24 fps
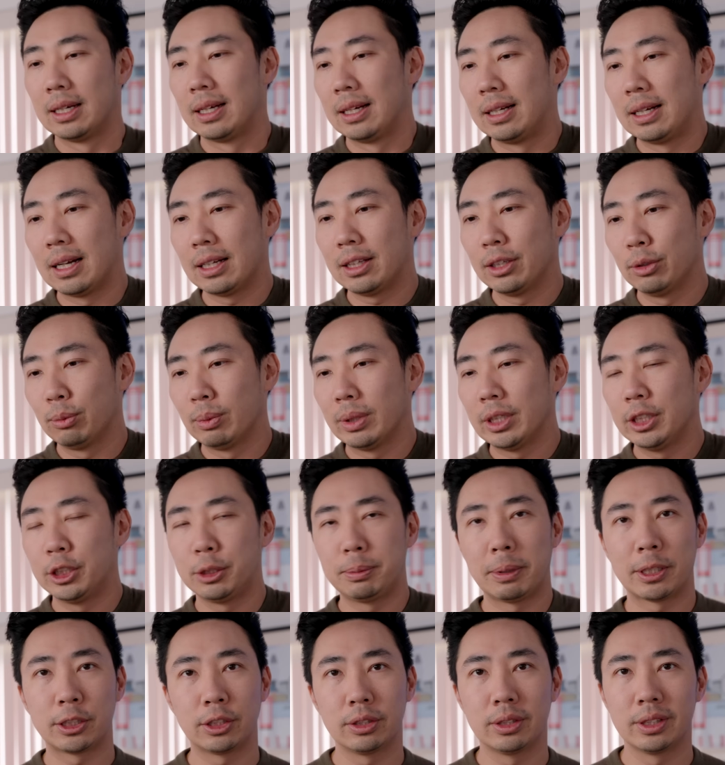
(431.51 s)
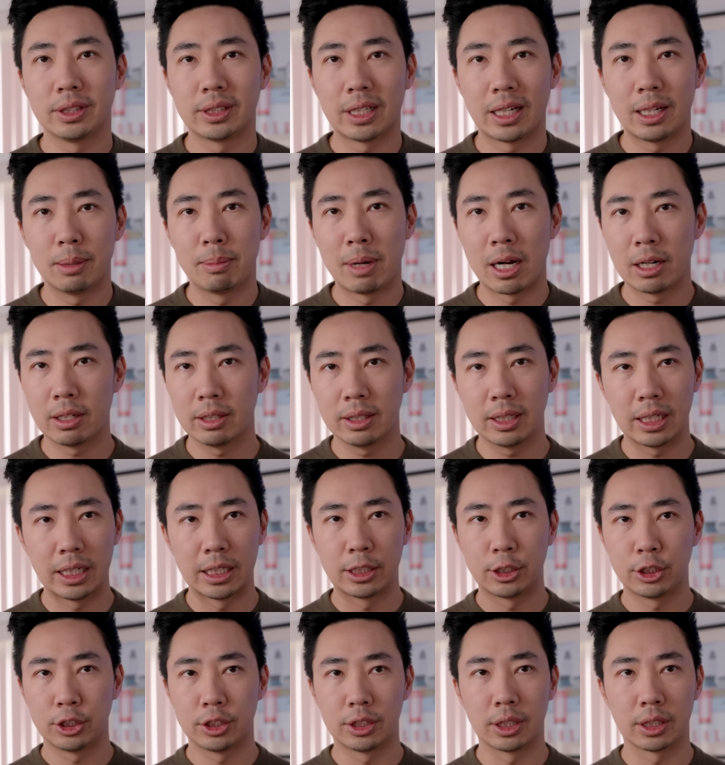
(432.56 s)
Nothing really special to say about it.
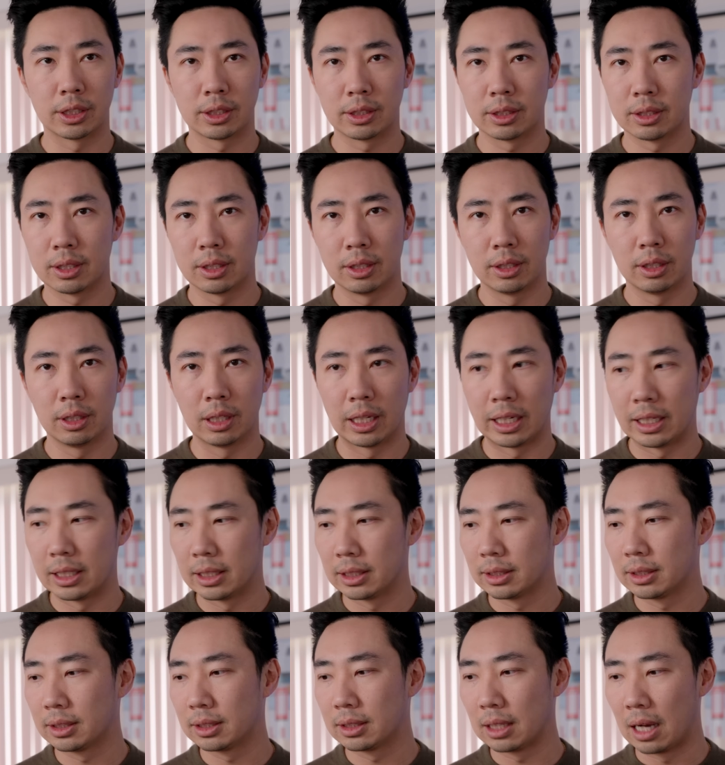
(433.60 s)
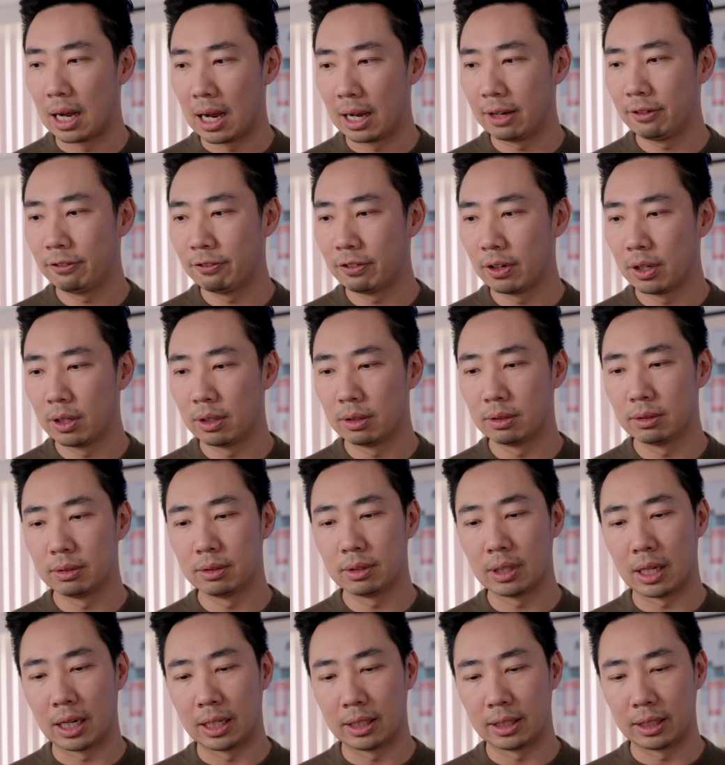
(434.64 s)
It's just the latest
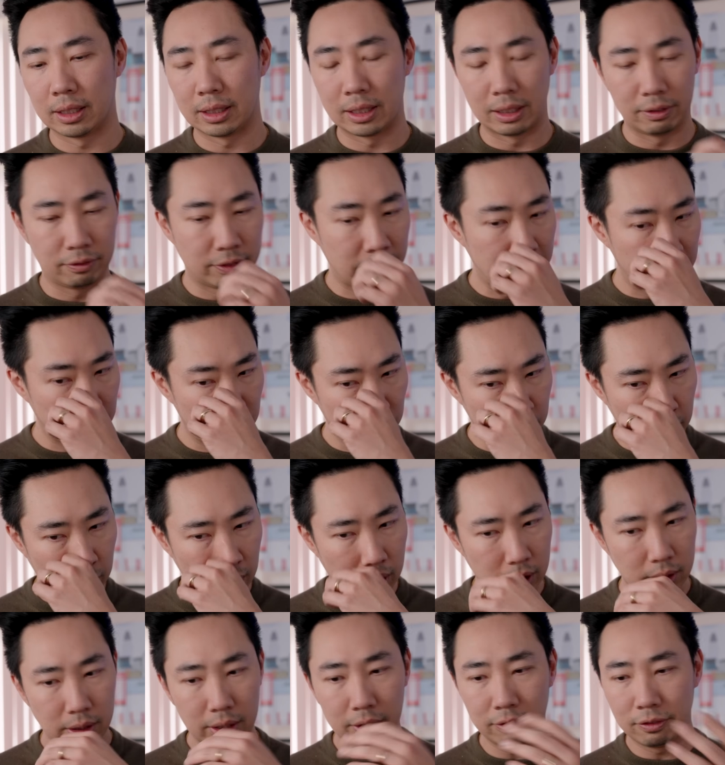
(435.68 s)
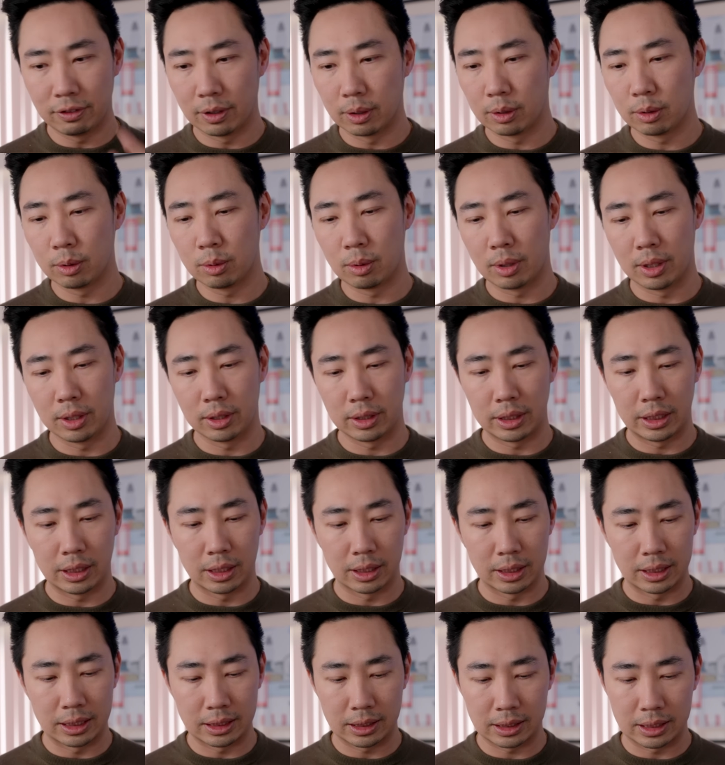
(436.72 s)
iPhone. I think the video quality, photo quality
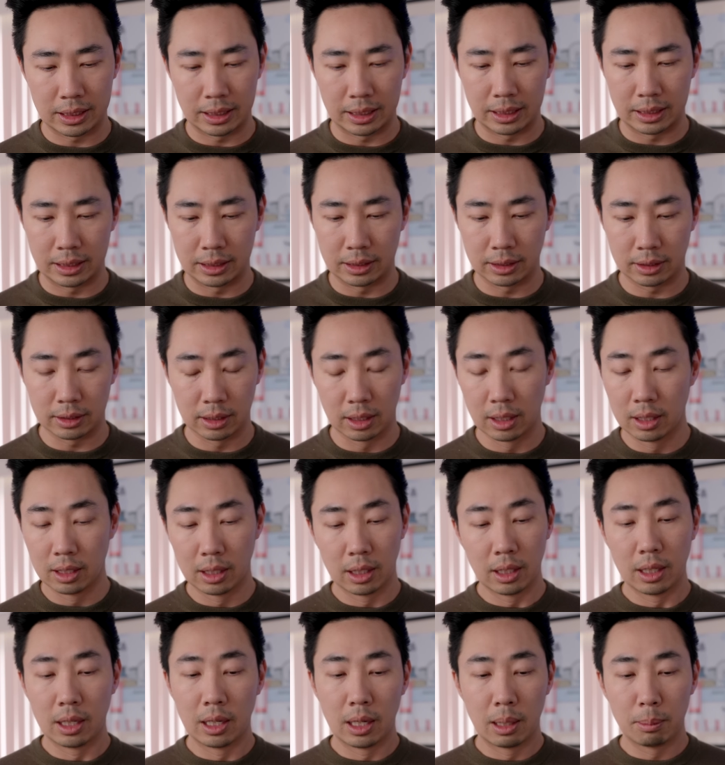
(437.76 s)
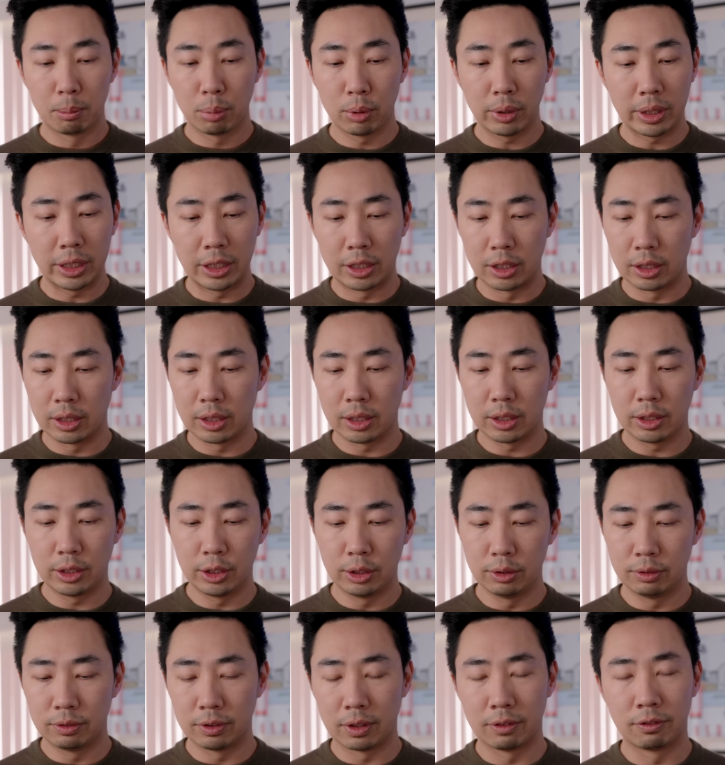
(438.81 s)
on this thing is pretty good.
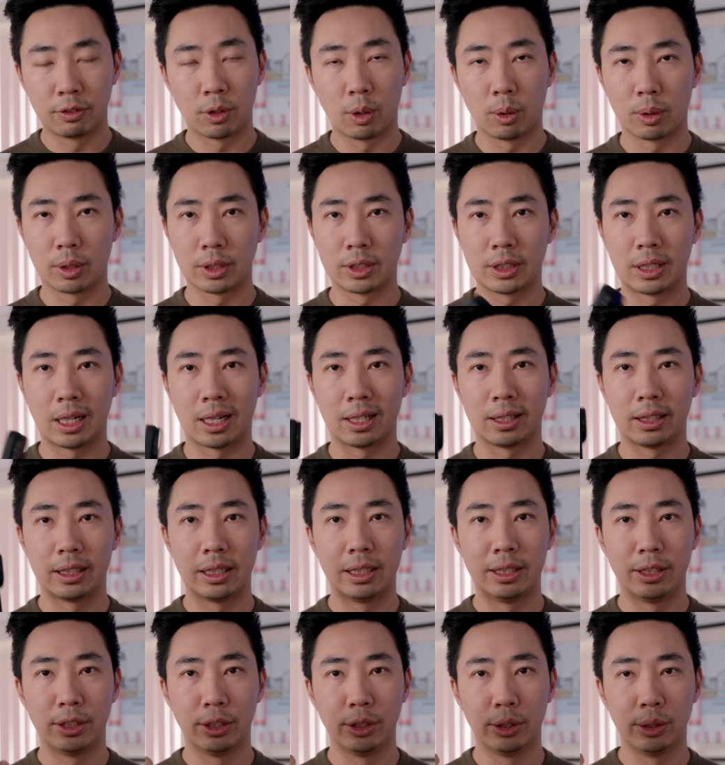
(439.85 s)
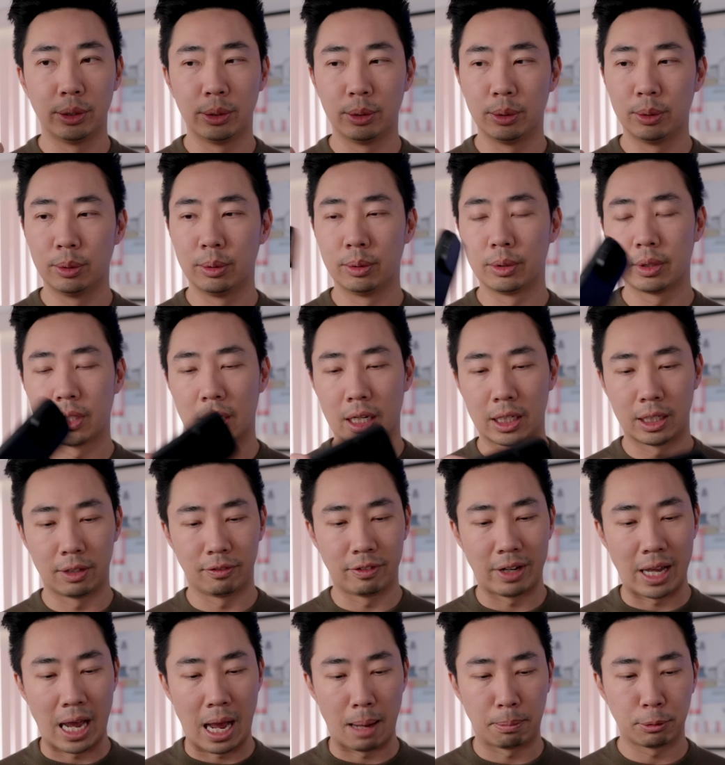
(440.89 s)
You've of course got the new kind of
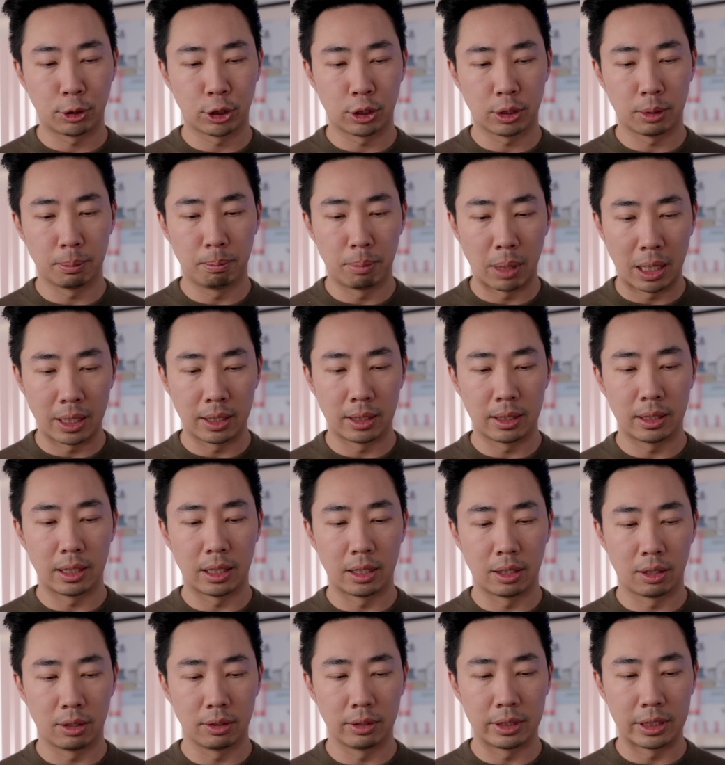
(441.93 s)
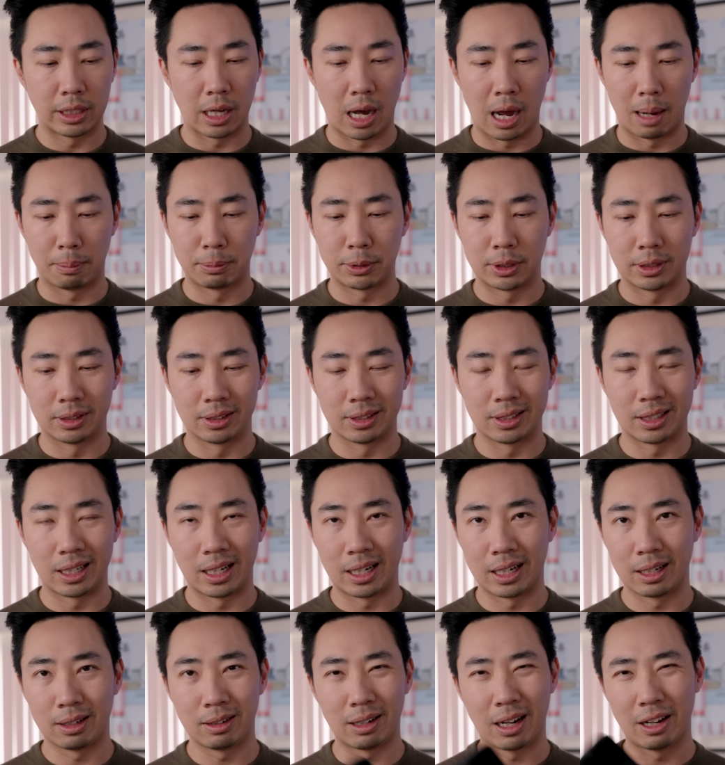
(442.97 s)
capture button and all the options
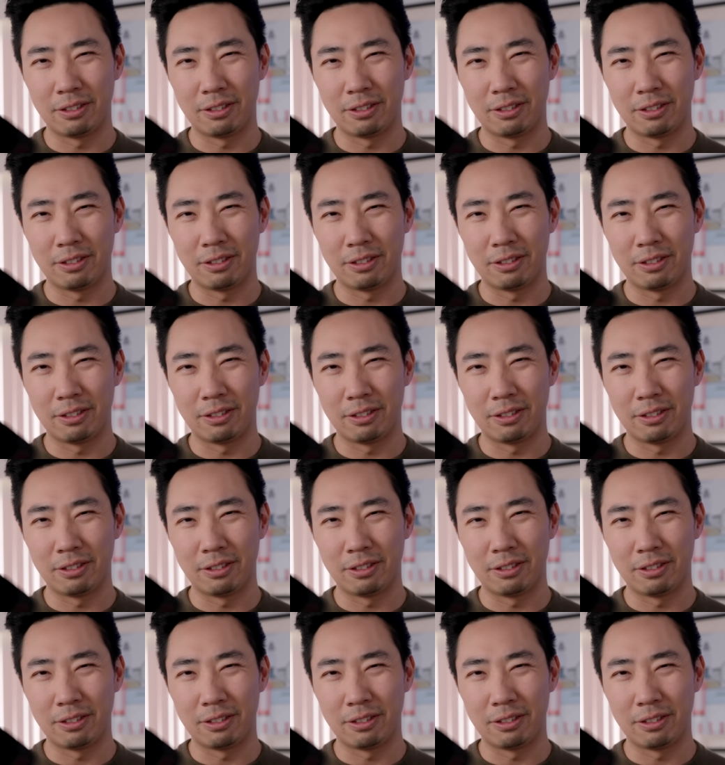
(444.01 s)
there.